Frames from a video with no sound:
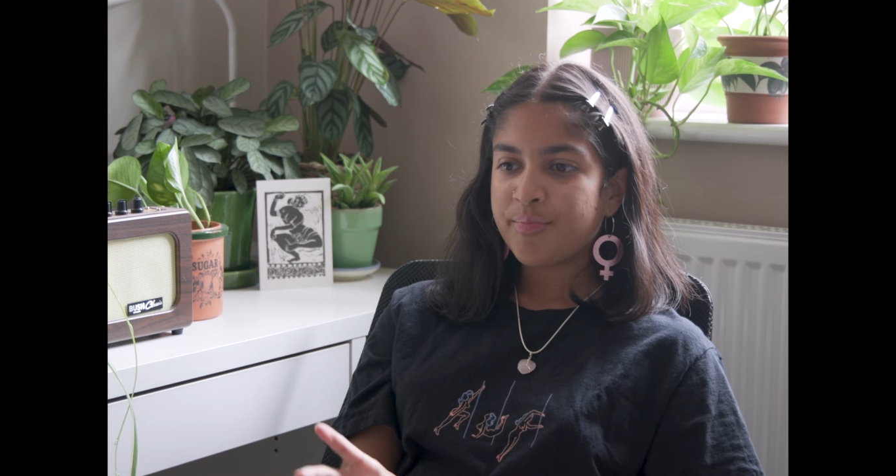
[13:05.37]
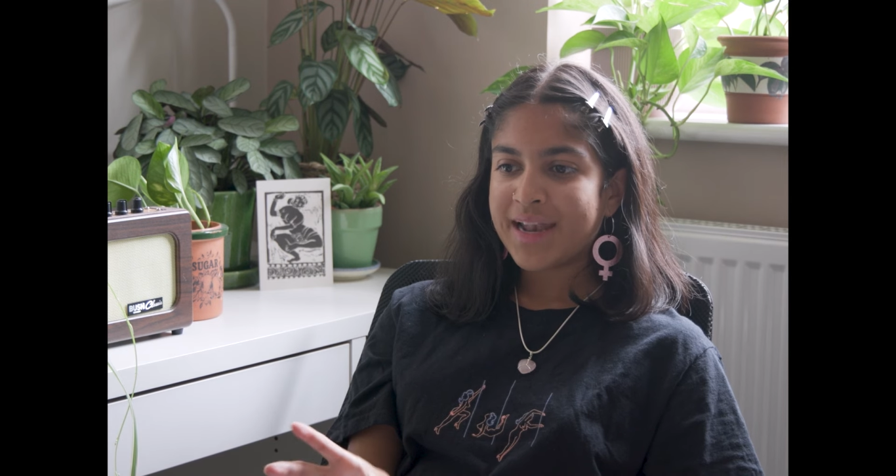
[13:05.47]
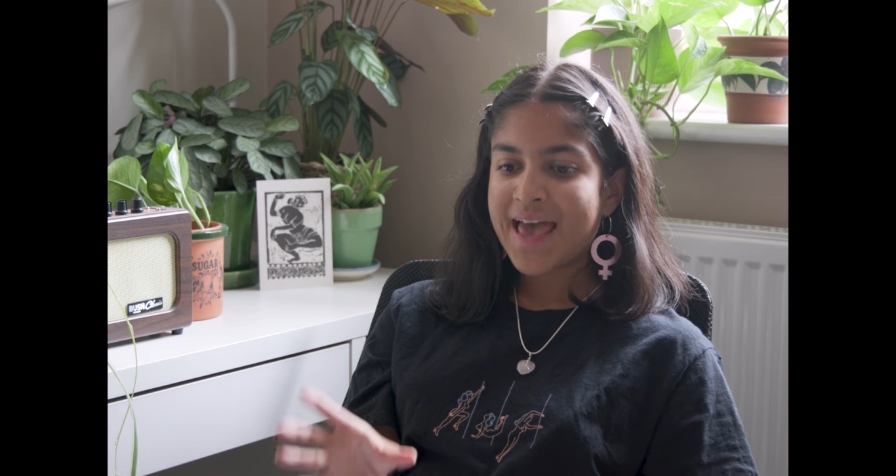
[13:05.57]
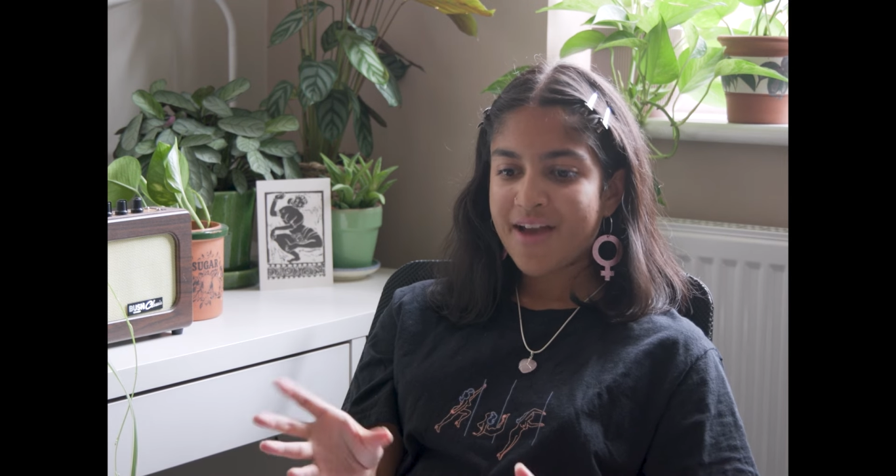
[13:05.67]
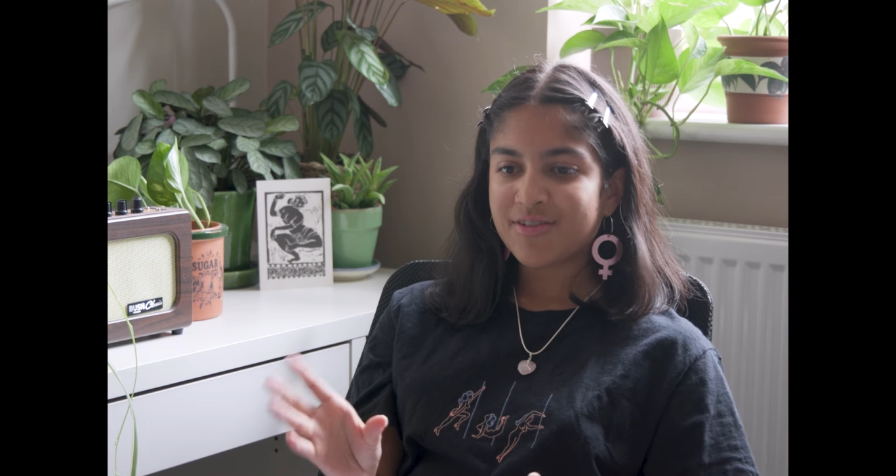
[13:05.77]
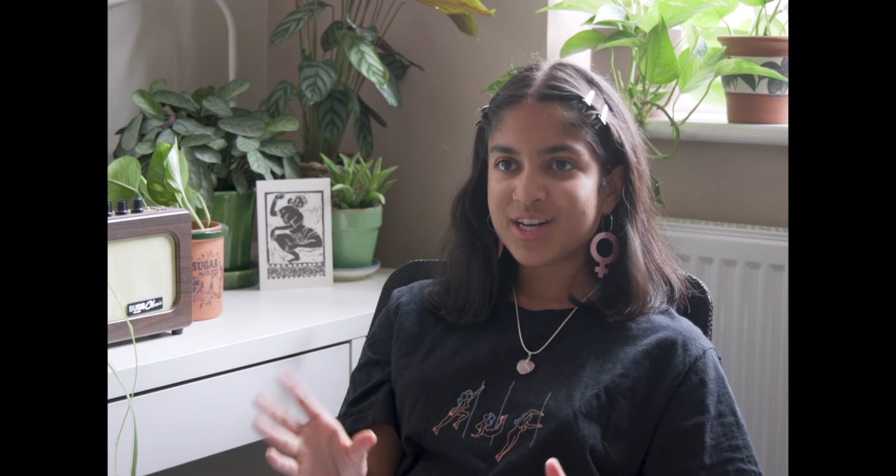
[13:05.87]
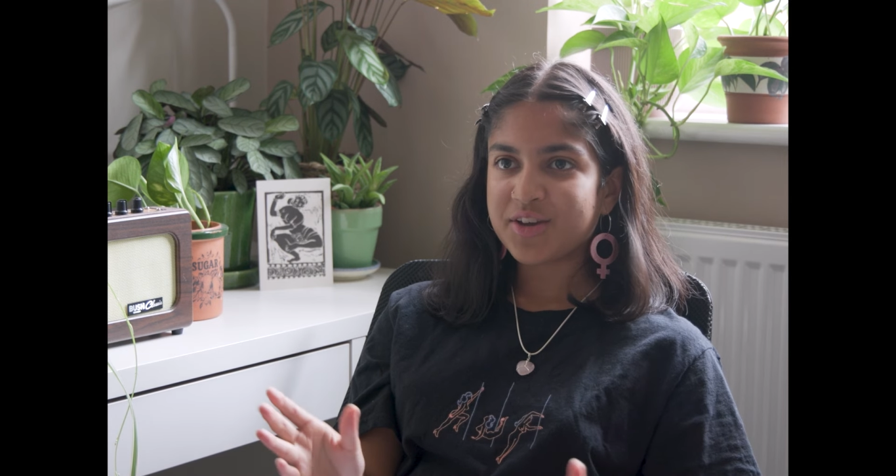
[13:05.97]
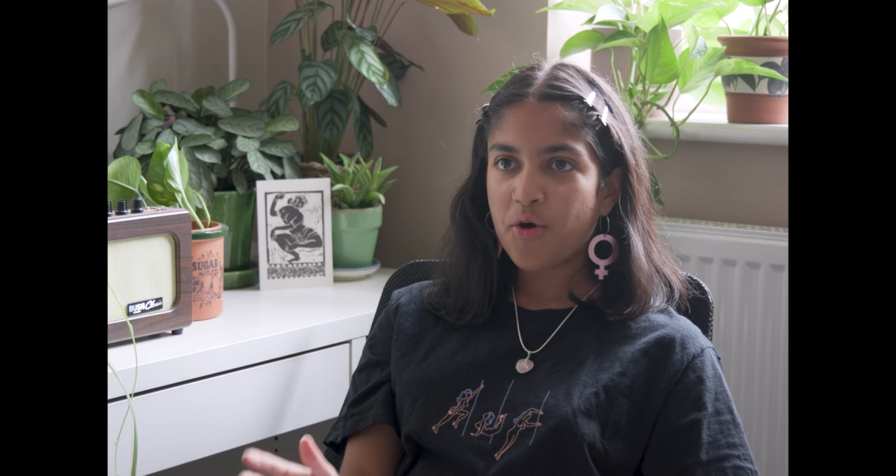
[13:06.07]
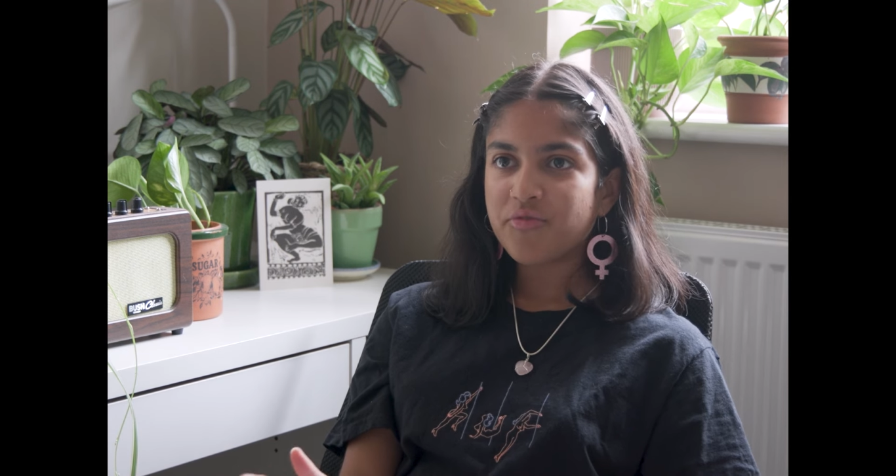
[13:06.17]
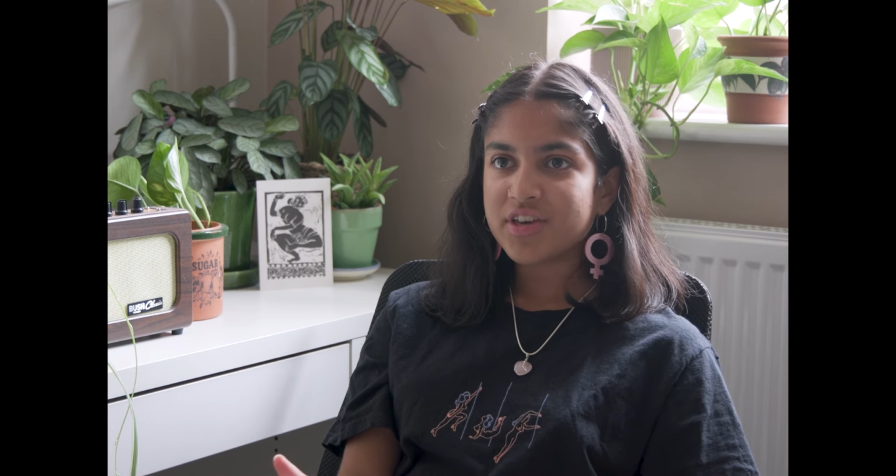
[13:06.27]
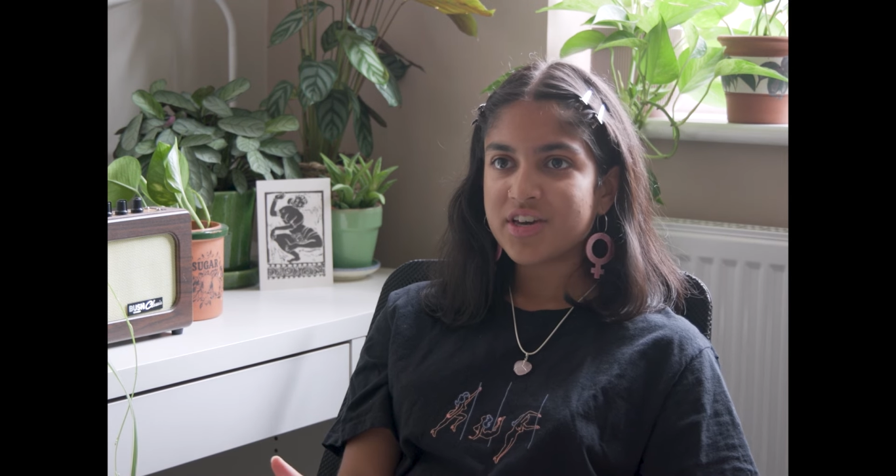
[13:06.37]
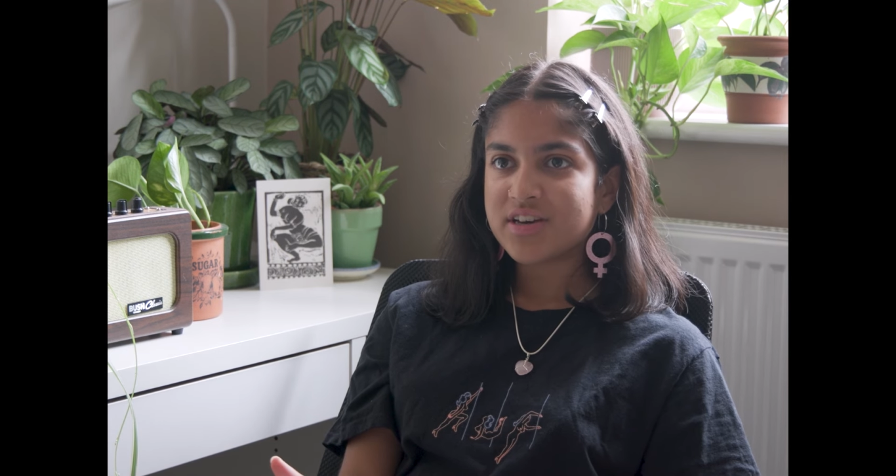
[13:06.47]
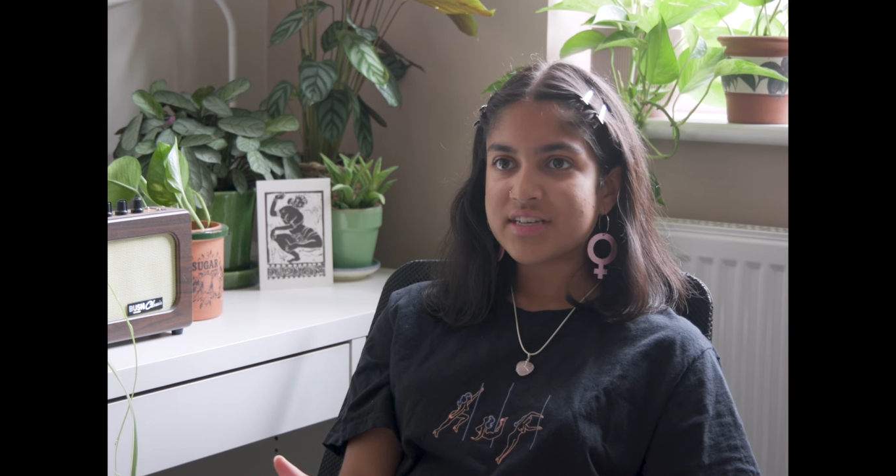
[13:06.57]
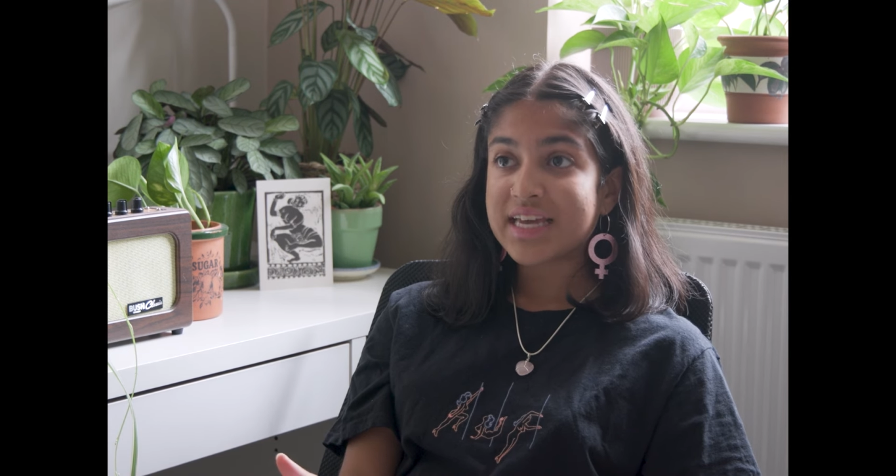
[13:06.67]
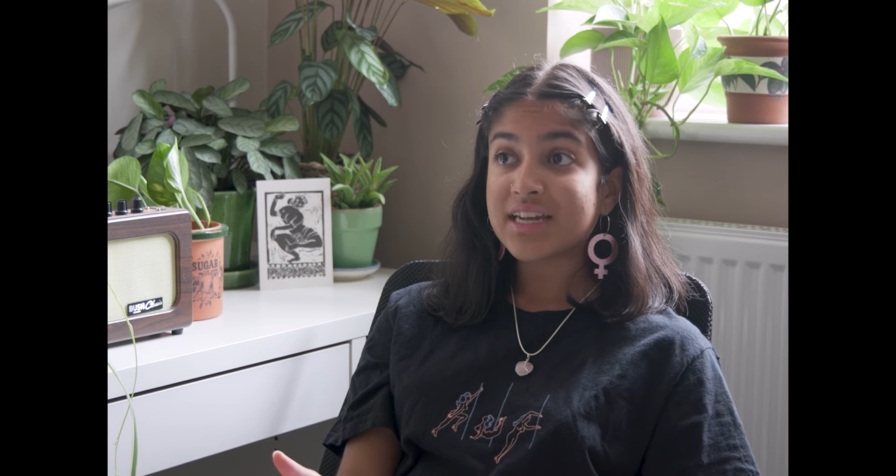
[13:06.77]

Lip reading: blaringly obvious.